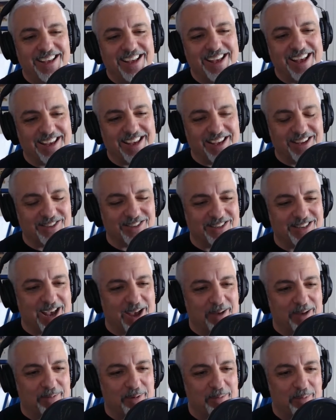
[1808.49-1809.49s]
against the
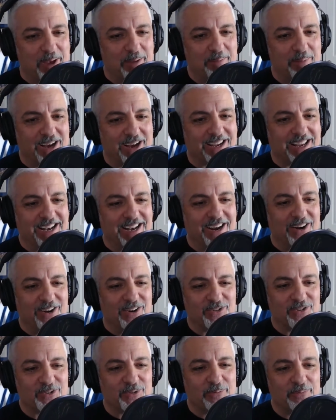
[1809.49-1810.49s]
Tampa Bay
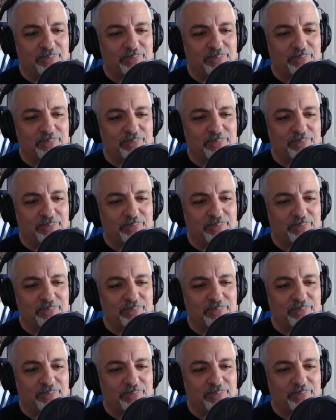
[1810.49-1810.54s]
Buccaneers.